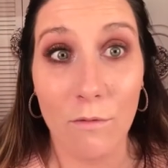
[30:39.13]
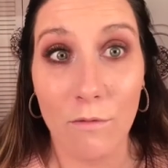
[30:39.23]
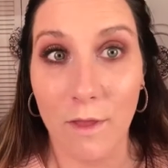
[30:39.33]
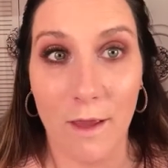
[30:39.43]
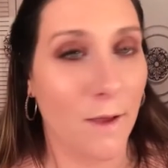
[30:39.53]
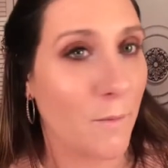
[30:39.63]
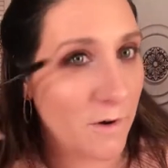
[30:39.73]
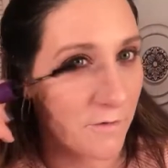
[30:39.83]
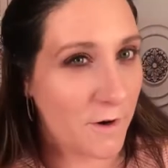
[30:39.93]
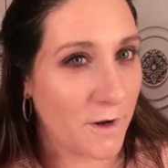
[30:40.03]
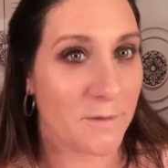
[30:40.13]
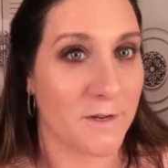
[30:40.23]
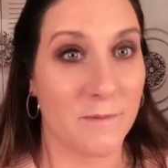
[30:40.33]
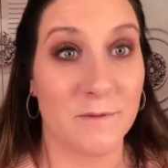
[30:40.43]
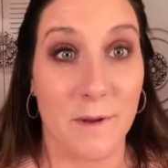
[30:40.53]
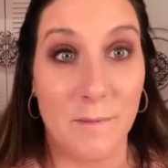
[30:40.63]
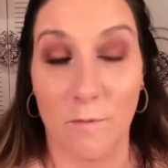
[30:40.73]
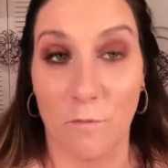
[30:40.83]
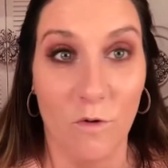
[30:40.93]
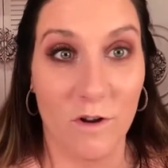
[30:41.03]
Like, I went over it a couple times, but I
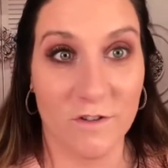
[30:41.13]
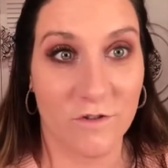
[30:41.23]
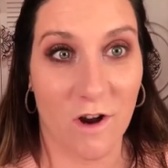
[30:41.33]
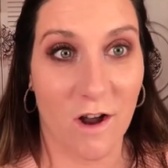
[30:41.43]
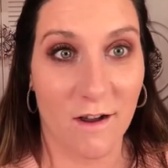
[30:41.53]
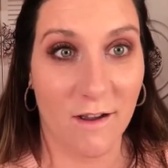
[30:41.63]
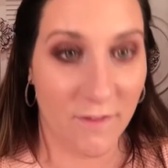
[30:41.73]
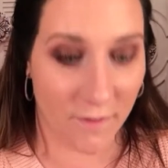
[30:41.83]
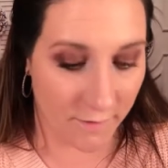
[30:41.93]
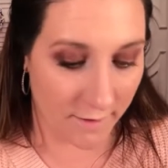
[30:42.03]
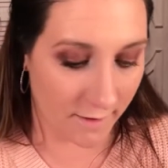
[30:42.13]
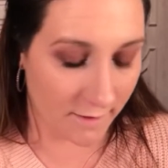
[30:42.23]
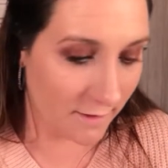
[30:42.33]
mean, one draw in the thing.